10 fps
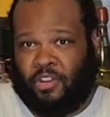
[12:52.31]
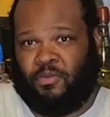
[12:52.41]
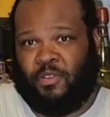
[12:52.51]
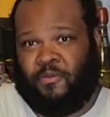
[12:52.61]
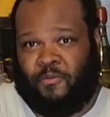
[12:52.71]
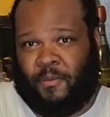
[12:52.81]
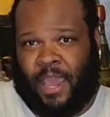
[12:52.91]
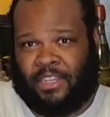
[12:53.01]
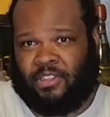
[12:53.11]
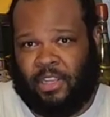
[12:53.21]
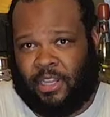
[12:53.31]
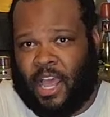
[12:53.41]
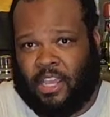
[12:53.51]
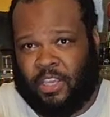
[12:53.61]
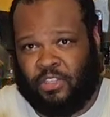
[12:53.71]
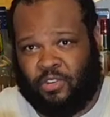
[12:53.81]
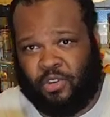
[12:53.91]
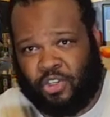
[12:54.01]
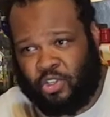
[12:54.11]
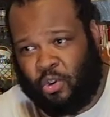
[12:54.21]
This would actually lock into
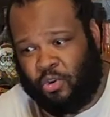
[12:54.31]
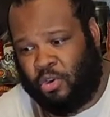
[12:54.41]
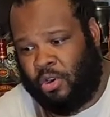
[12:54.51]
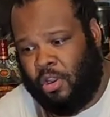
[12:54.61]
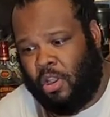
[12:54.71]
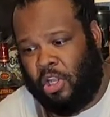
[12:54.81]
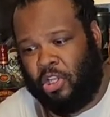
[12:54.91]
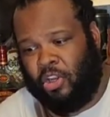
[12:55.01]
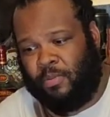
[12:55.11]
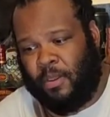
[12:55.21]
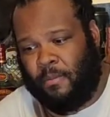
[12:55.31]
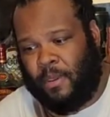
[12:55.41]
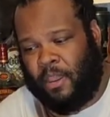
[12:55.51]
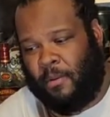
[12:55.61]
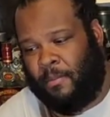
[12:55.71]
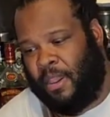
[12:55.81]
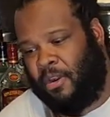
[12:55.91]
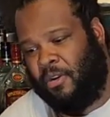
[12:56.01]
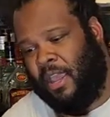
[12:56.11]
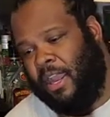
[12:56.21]
the shoulder a little bit
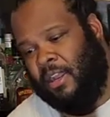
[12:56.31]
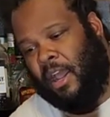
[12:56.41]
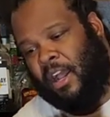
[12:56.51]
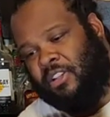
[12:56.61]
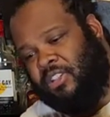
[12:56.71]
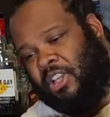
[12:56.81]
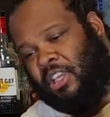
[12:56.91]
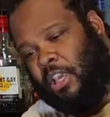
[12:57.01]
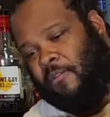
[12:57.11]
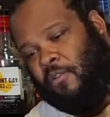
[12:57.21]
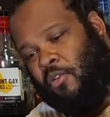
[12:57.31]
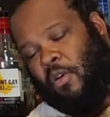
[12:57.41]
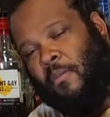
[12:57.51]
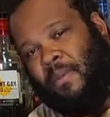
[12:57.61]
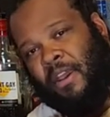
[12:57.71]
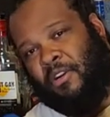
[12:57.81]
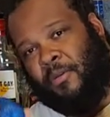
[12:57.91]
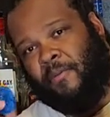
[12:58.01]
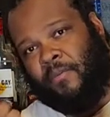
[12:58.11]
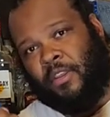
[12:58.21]
better and obviously give you a
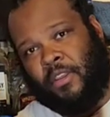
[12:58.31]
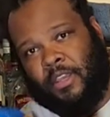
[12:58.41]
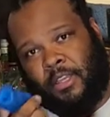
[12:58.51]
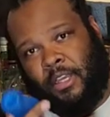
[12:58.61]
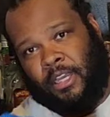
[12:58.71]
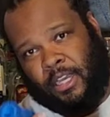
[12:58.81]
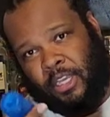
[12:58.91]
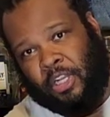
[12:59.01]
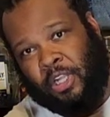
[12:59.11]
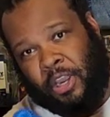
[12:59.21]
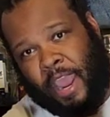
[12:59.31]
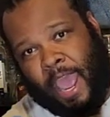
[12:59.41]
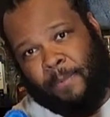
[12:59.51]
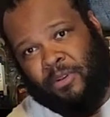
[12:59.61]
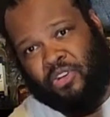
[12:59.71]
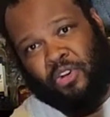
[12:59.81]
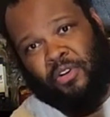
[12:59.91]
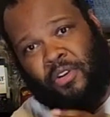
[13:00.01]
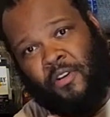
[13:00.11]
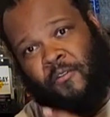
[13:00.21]
better clear
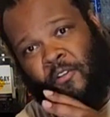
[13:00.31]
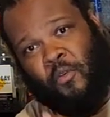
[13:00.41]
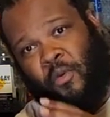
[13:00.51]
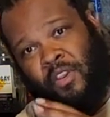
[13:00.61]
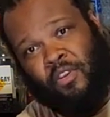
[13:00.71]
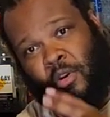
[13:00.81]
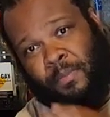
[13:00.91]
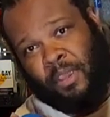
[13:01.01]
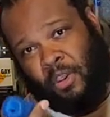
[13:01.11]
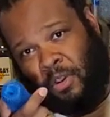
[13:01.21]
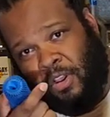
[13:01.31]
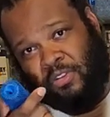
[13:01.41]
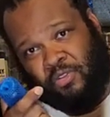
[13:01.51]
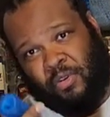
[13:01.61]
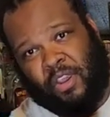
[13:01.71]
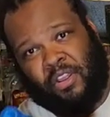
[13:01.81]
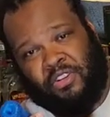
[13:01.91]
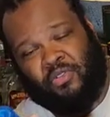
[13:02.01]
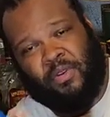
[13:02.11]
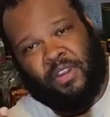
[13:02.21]
aperture for when your pill goes through here,
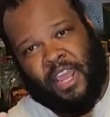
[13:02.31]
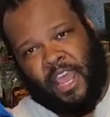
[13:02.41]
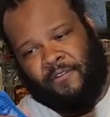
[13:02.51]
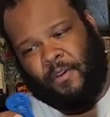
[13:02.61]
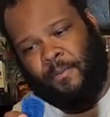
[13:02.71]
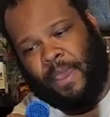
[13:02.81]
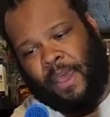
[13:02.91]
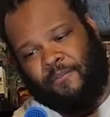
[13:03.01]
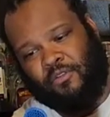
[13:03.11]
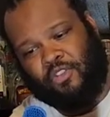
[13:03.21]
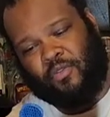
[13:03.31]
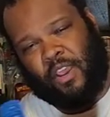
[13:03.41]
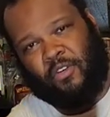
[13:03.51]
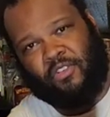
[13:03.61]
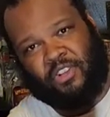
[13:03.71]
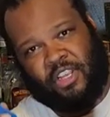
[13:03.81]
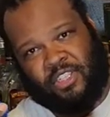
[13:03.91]
that you wouldn't have a baffle strike, or should